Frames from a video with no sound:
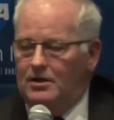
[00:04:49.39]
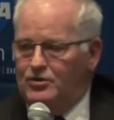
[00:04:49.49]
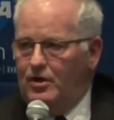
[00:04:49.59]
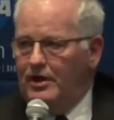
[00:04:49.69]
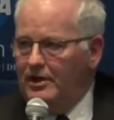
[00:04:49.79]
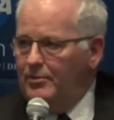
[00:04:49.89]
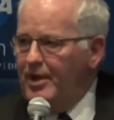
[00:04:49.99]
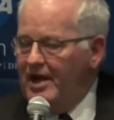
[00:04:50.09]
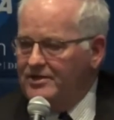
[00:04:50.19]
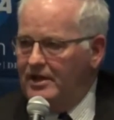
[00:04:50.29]
Johnny in the
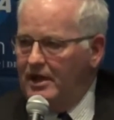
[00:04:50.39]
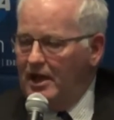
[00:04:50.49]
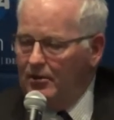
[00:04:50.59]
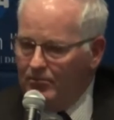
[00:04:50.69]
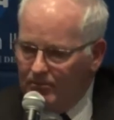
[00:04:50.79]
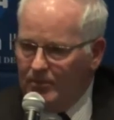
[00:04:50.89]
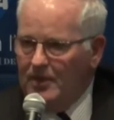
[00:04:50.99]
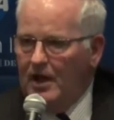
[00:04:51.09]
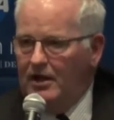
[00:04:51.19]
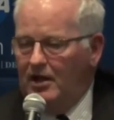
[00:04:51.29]
passing game.
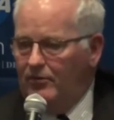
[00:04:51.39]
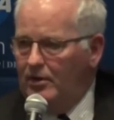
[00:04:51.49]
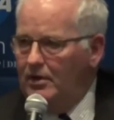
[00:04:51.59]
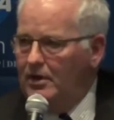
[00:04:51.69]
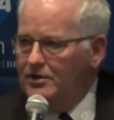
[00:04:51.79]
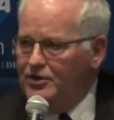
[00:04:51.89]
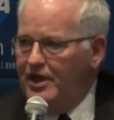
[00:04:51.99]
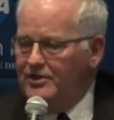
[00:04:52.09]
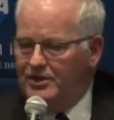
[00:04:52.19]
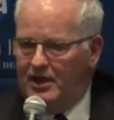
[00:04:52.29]
Now you have a
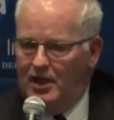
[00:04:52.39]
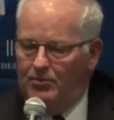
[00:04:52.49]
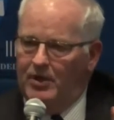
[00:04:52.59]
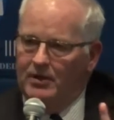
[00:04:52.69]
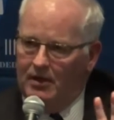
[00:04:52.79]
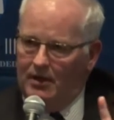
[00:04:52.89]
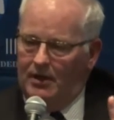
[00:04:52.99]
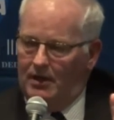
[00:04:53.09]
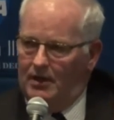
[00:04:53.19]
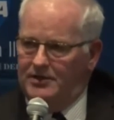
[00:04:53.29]
chance to keep
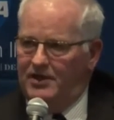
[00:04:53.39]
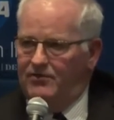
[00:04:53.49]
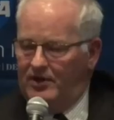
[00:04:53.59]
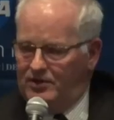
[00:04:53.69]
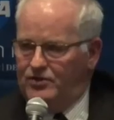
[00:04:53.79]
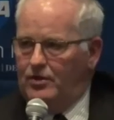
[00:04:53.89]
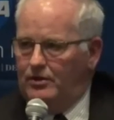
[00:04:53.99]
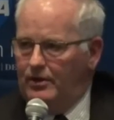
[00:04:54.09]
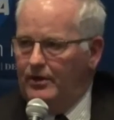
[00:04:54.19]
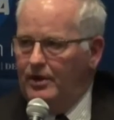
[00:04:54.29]
defenses
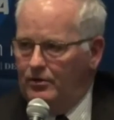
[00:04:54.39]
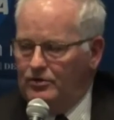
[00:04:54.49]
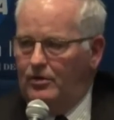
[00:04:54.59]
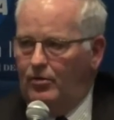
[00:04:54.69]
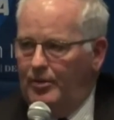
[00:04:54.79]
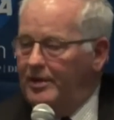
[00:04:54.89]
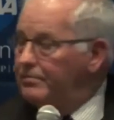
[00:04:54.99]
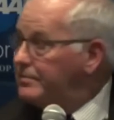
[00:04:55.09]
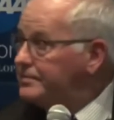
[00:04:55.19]
on their heels a little bit.